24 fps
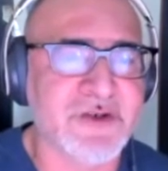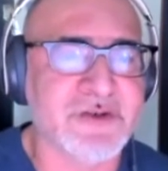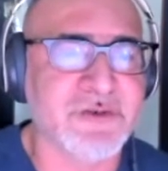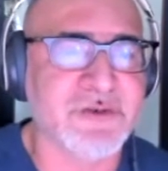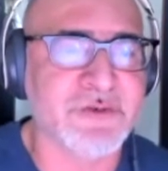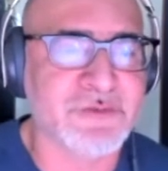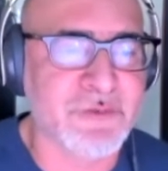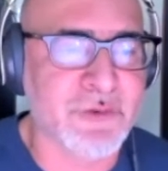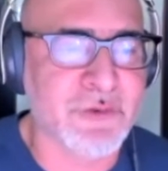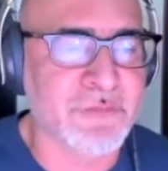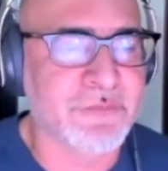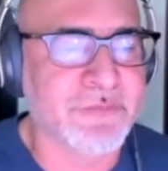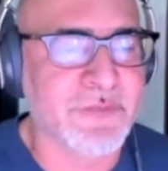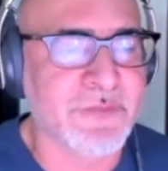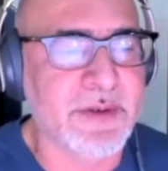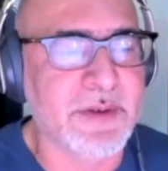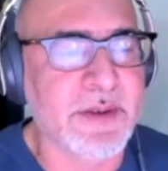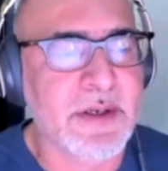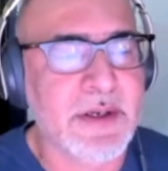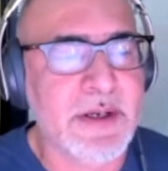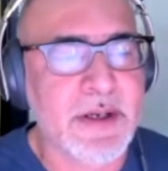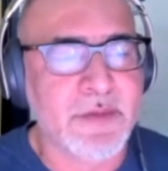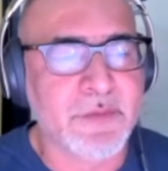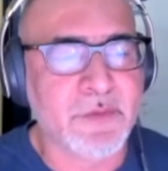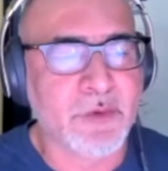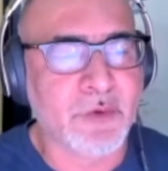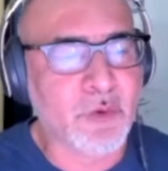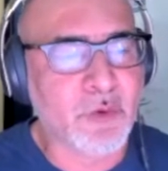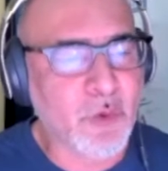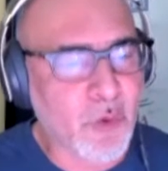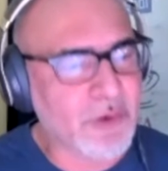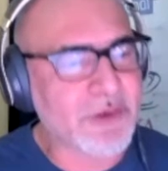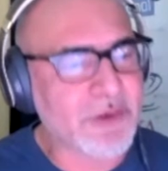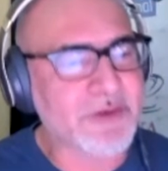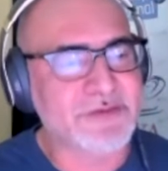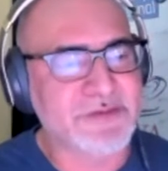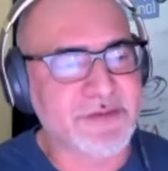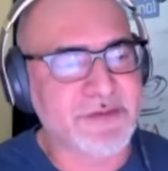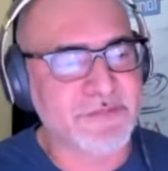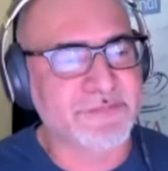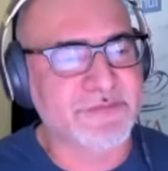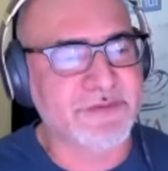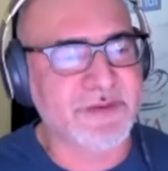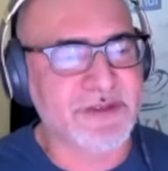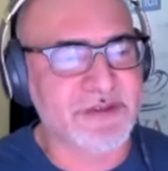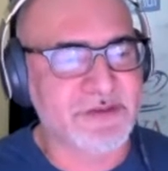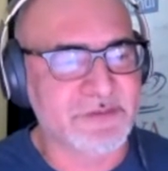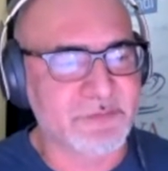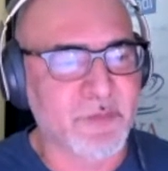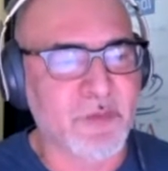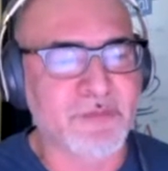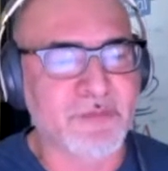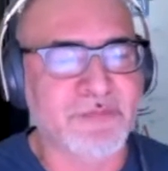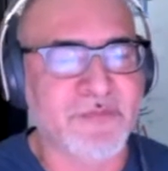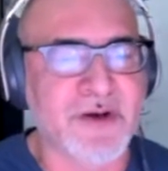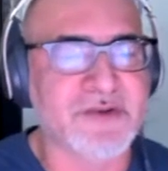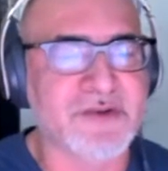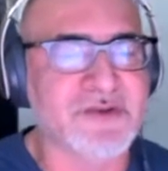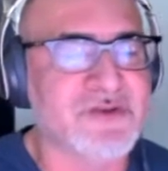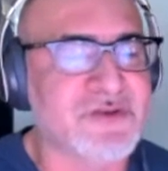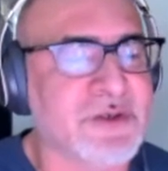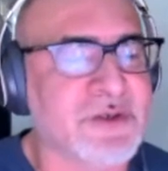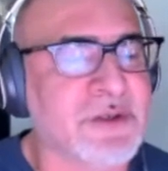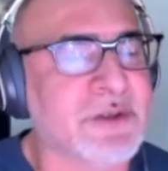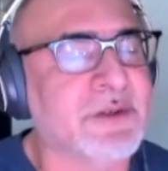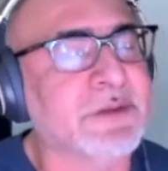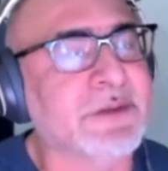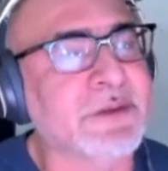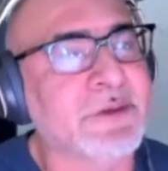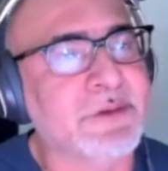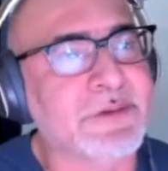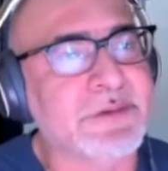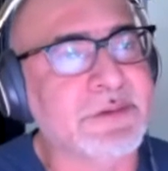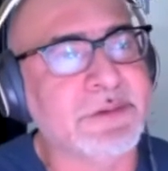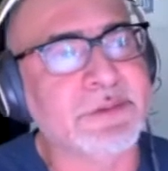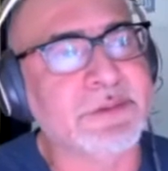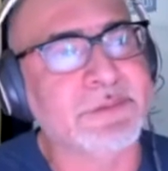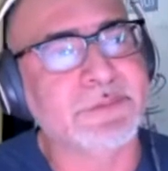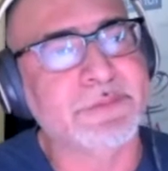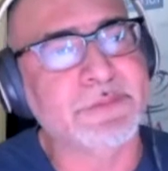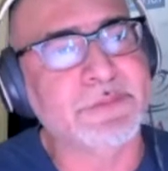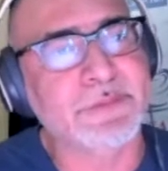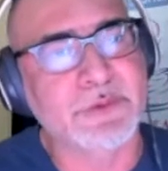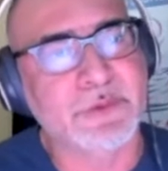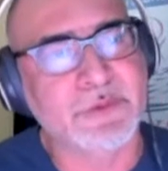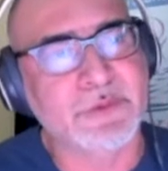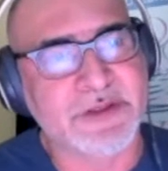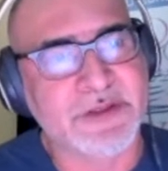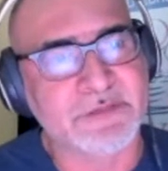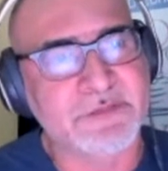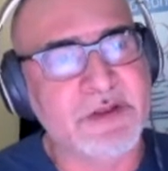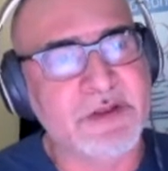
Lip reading: software, the goal is different. It's more functional. You're given a